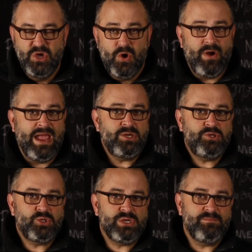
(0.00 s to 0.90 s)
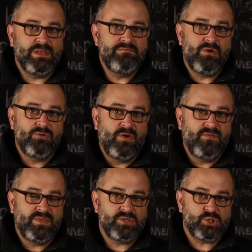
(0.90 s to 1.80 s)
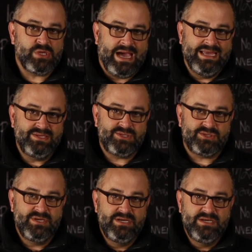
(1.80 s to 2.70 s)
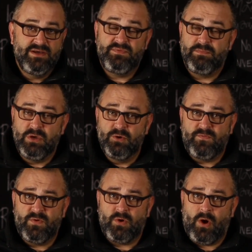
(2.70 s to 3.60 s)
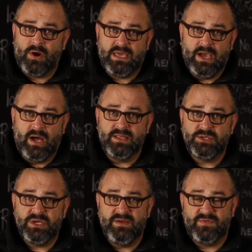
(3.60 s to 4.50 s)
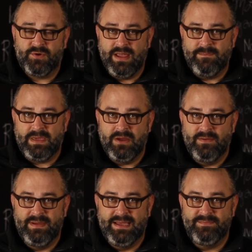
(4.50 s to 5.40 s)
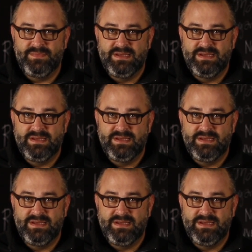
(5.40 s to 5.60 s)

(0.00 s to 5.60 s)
or as you simply mull over the sights of the beautiful archaeology of the Great Pyramid,